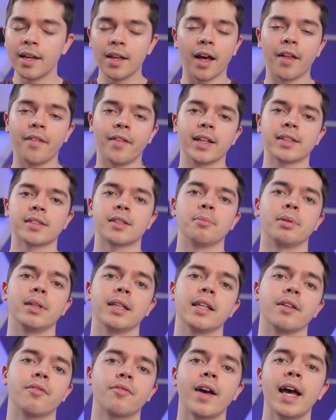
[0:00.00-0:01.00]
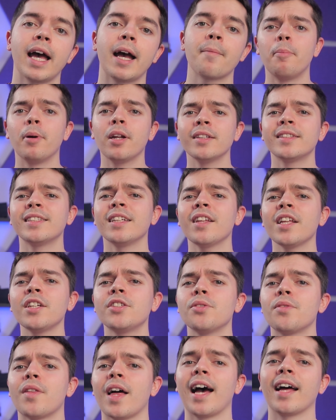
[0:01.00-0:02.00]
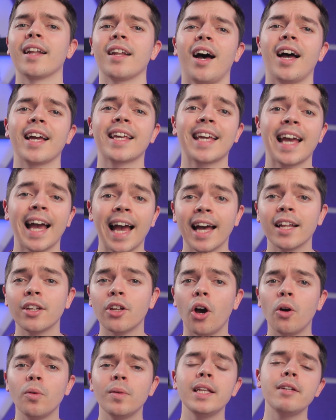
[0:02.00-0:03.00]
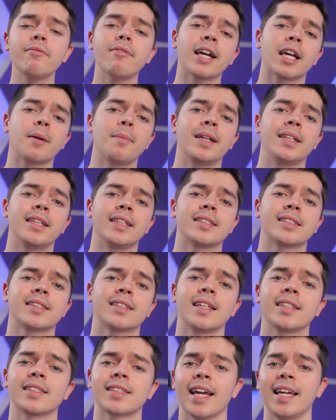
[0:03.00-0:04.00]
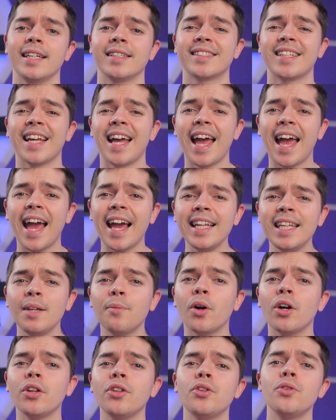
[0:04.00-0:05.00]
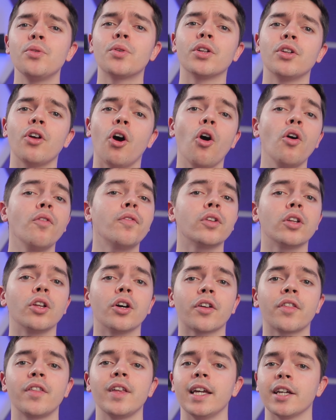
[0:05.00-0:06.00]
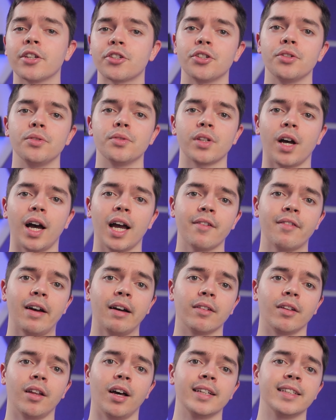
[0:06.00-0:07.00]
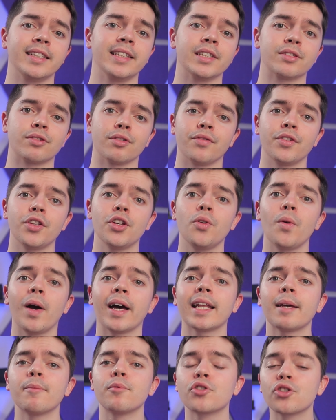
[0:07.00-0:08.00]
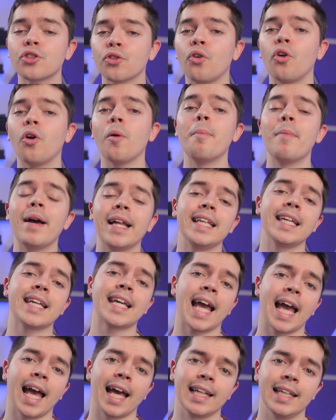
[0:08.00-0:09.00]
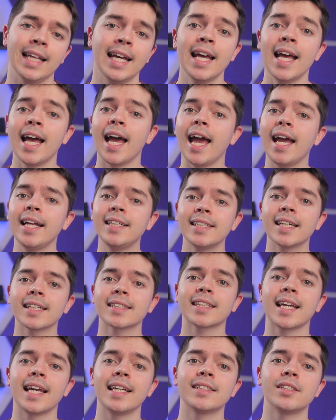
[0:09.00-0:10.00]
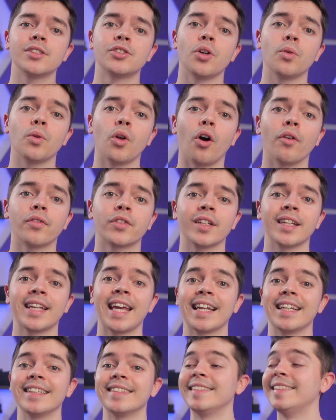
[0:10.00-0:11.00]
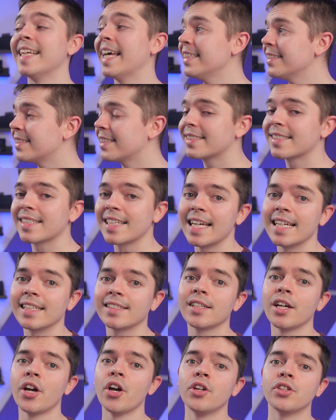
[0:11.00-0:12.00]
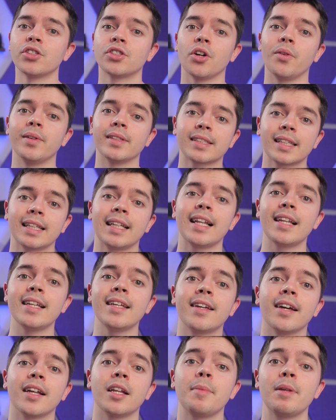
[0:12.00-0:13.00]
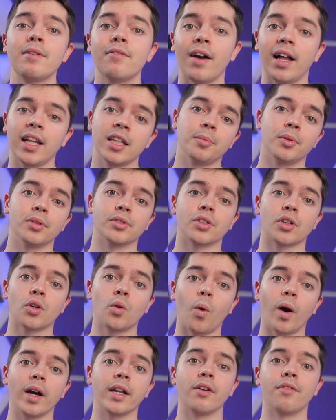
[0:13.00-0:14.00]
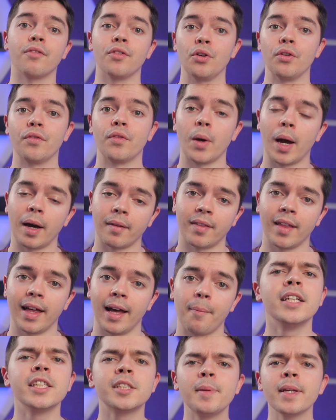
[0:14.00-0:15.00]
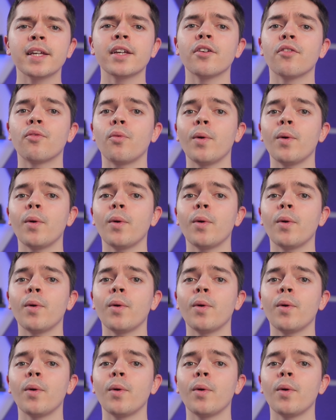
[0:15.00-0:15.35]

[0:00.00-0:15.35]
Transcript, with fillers: and that's completely fair. But until I do that, I can only recommend this, this case to anyone who can overlook the issues I've outlined in this review, and I'm sure many can. ATX cases don't often get as dense as this, so it's clearly going to be valuable to quite a few of you out there. Speaking of